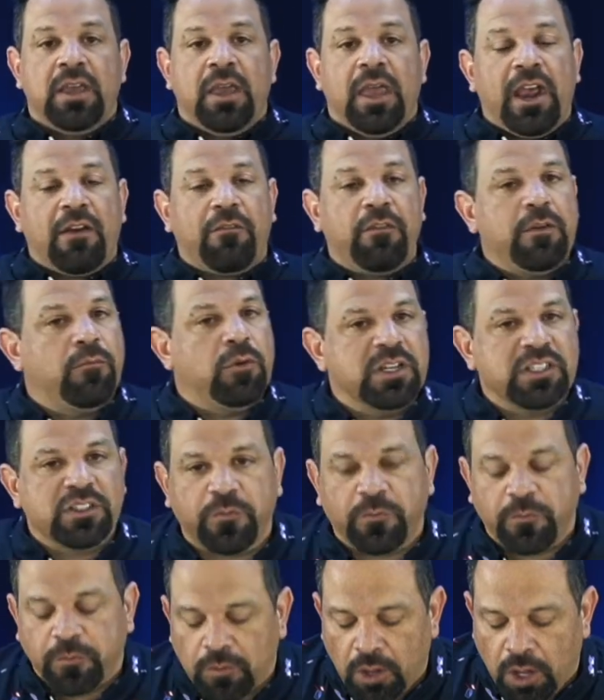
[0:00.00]
everyone's
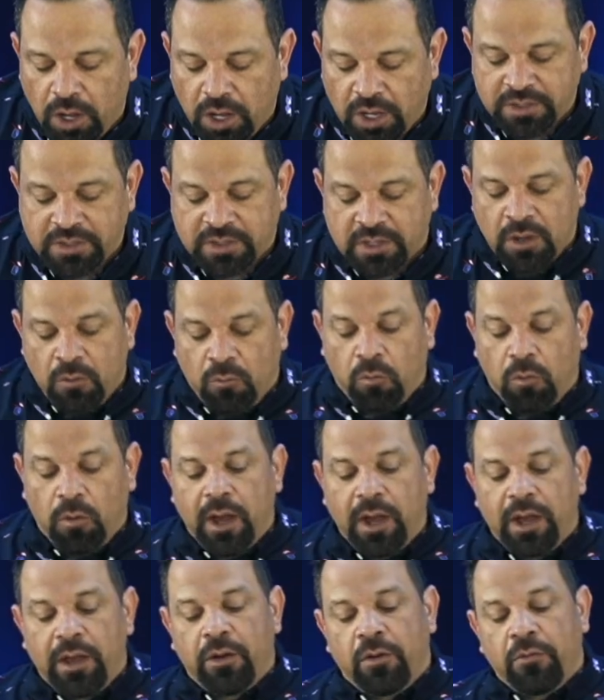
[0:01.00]
flaws
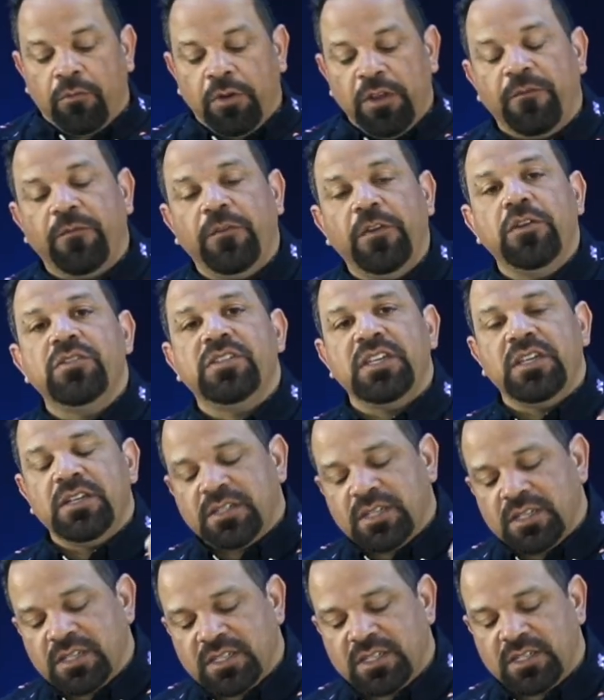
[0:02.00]
while refusing
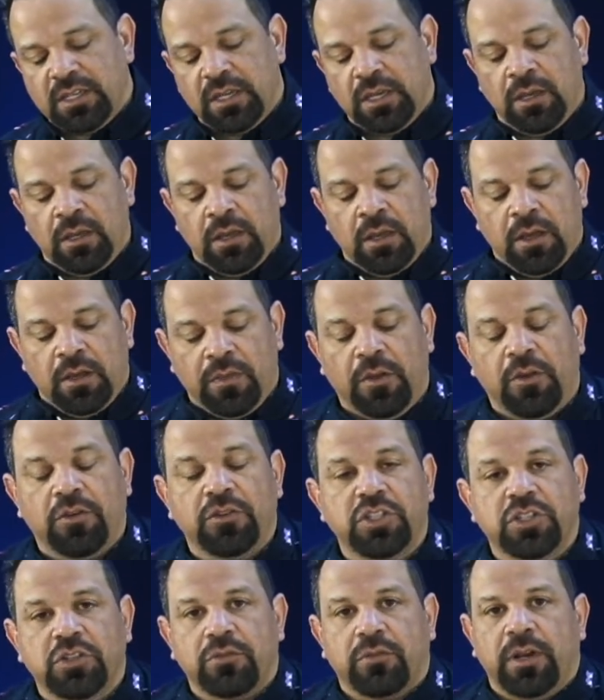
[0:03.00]
to see their
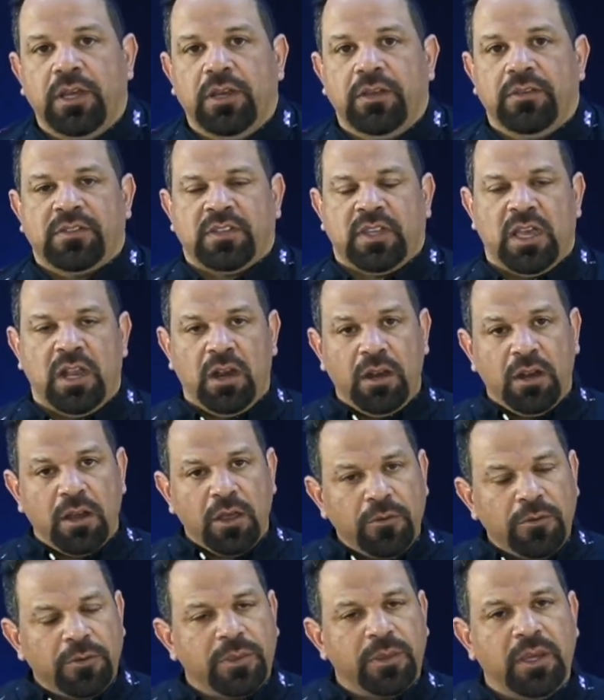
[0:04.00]
strengths. And
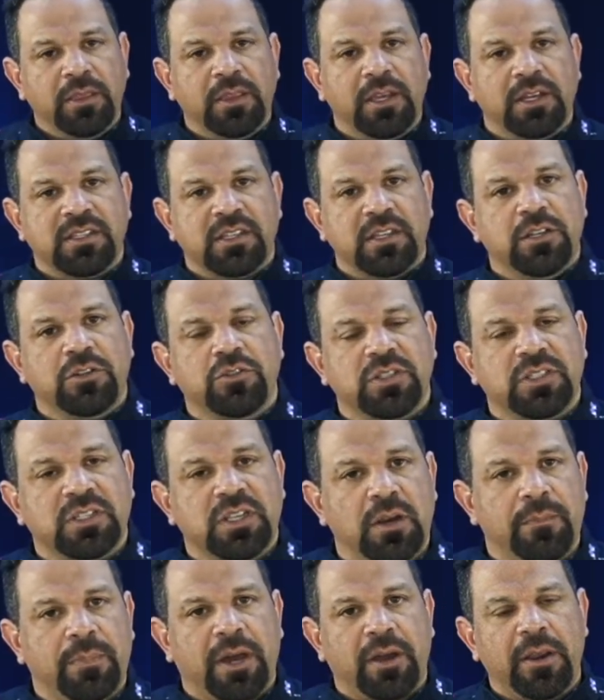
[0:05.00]
another thing that's
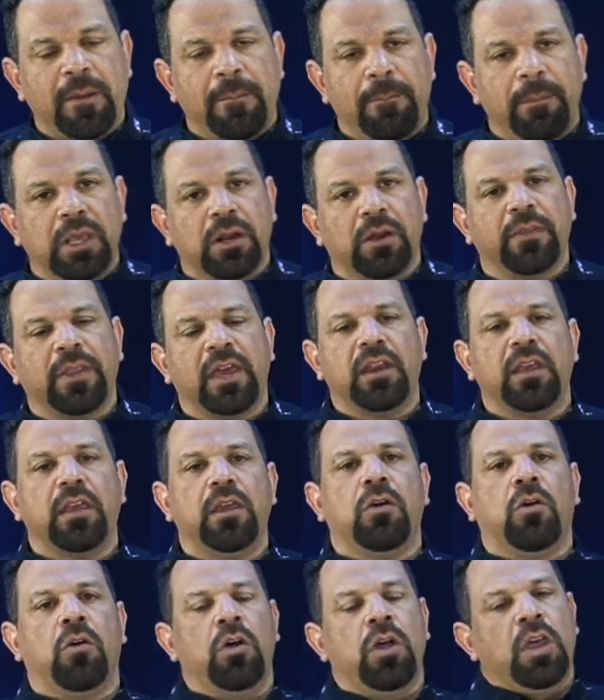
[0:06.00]
interesting about him being on that
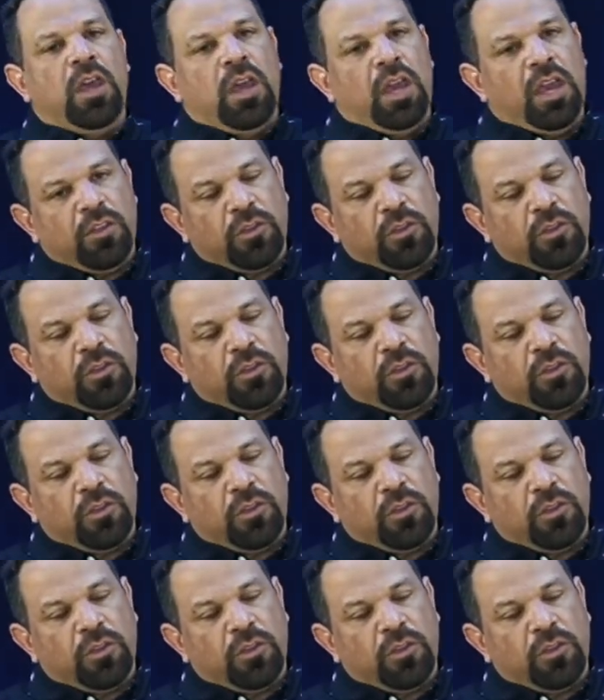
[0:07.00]
hill and